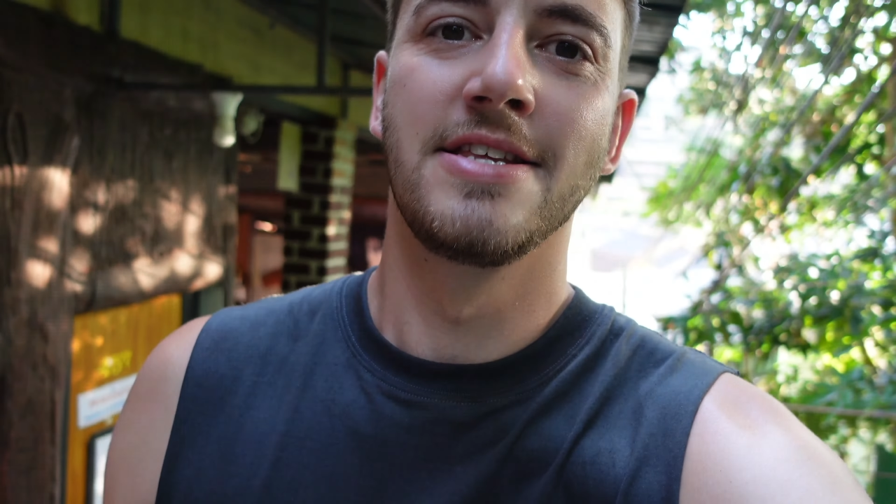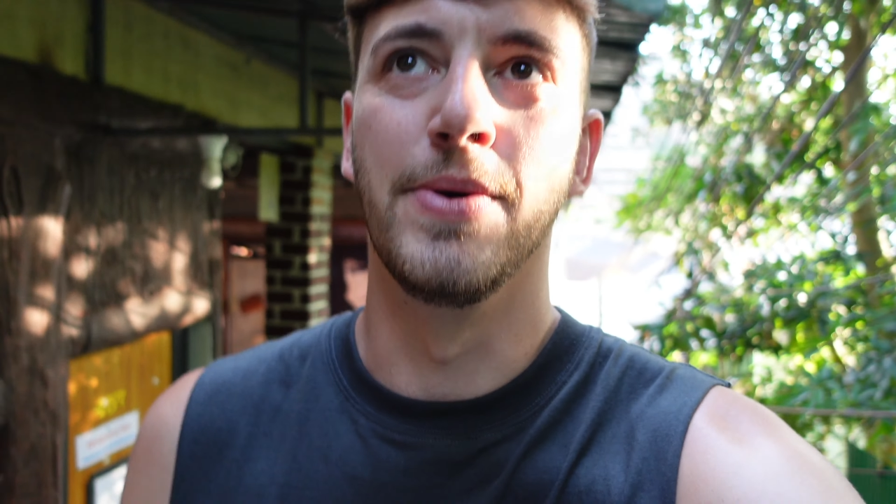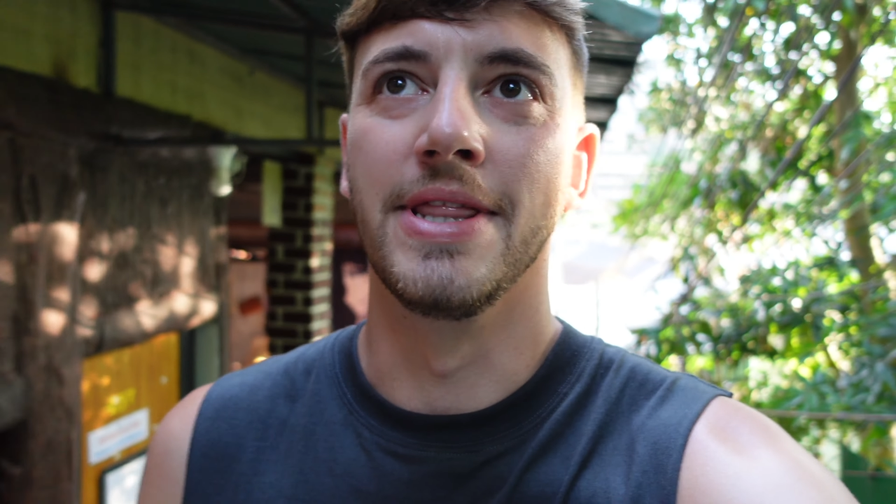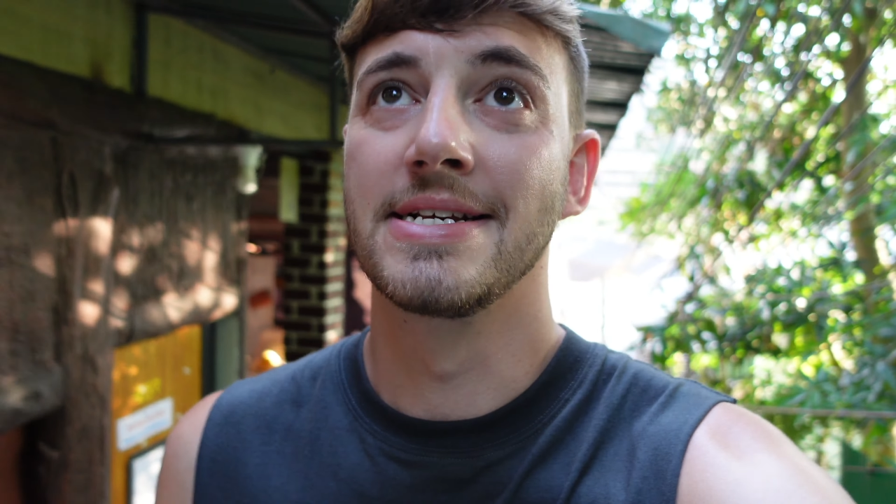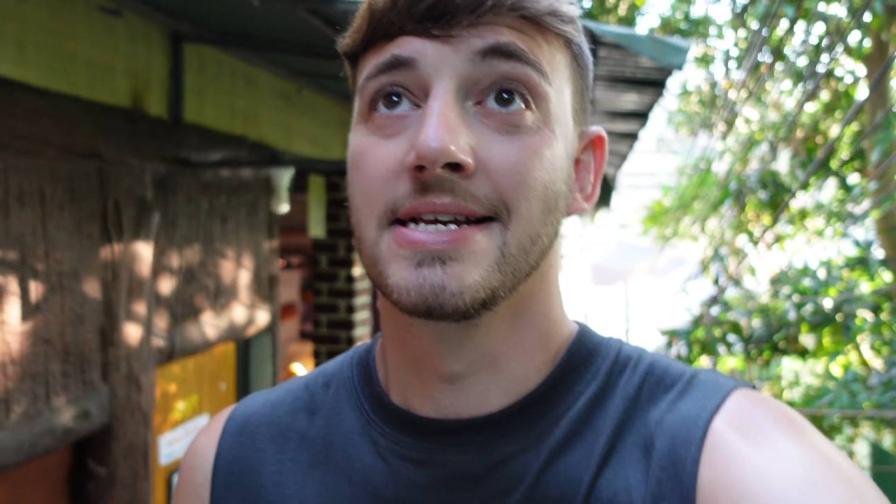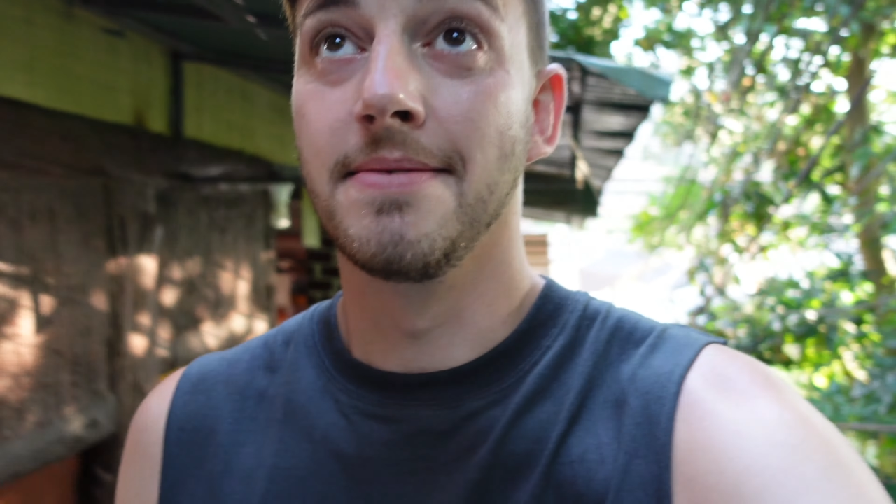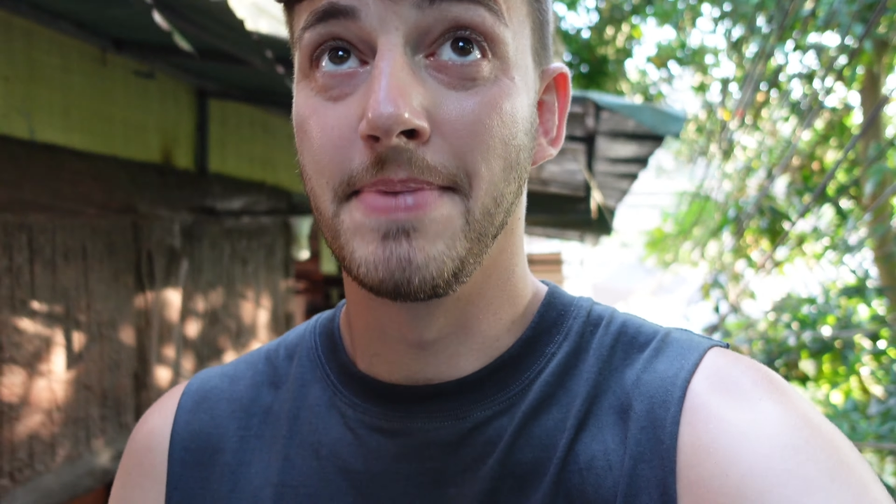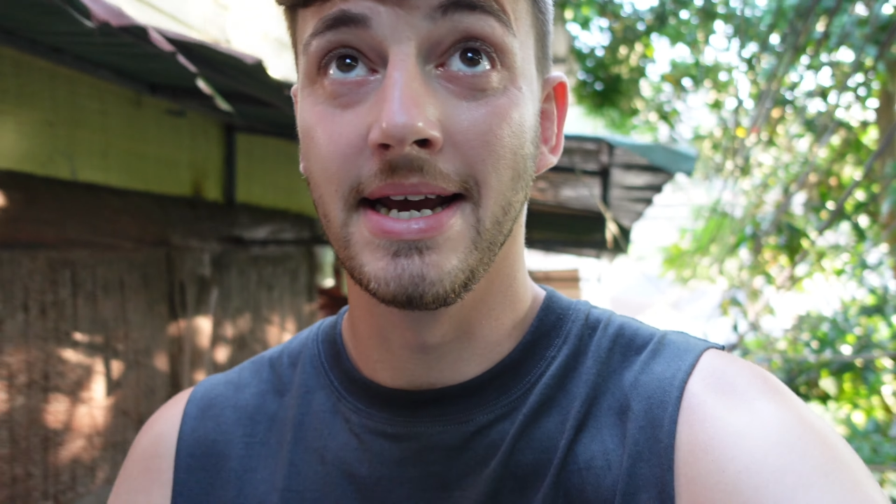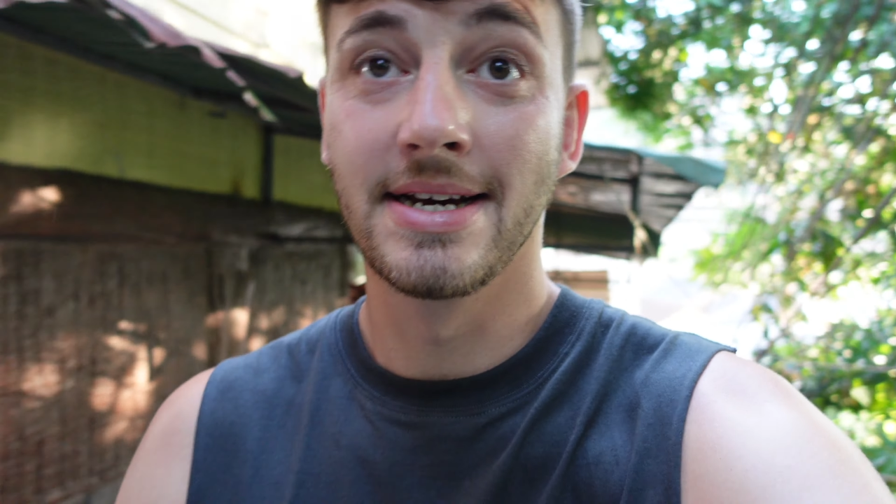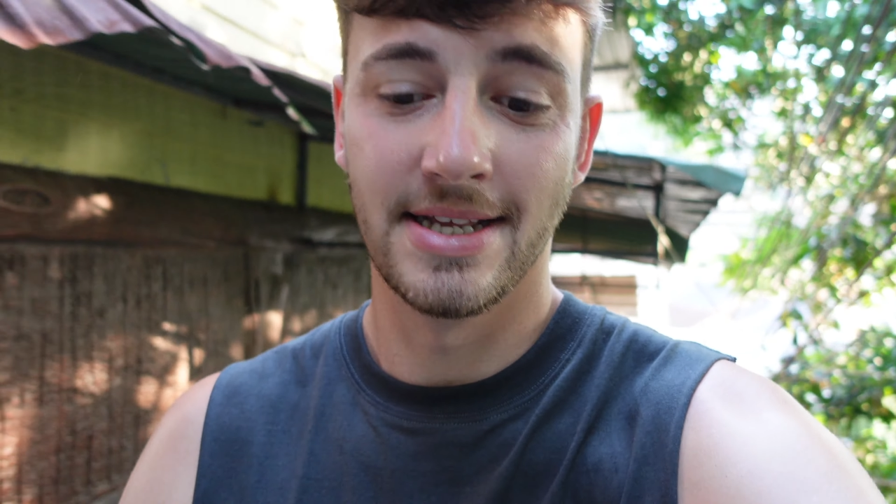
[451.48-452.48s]
doing this in the
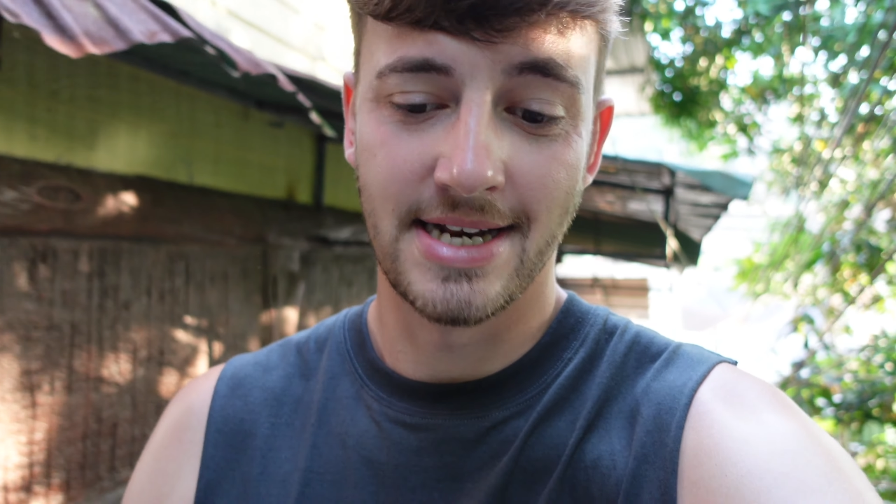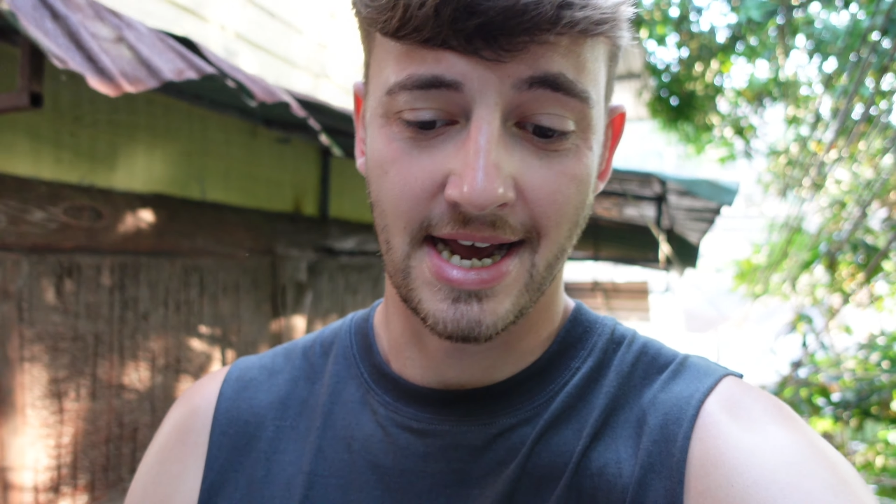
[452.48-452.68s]
peak of the